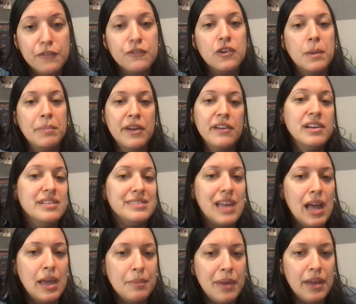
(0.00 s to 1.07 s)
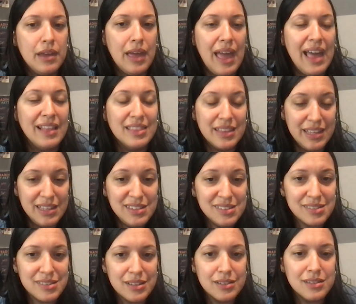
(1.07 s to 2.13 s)
for a period of time at
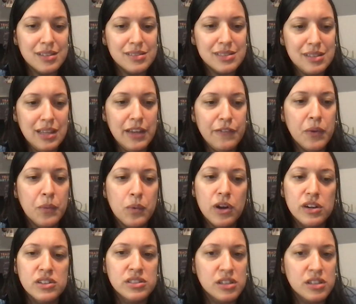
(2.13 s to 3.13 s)
least, to see if it works.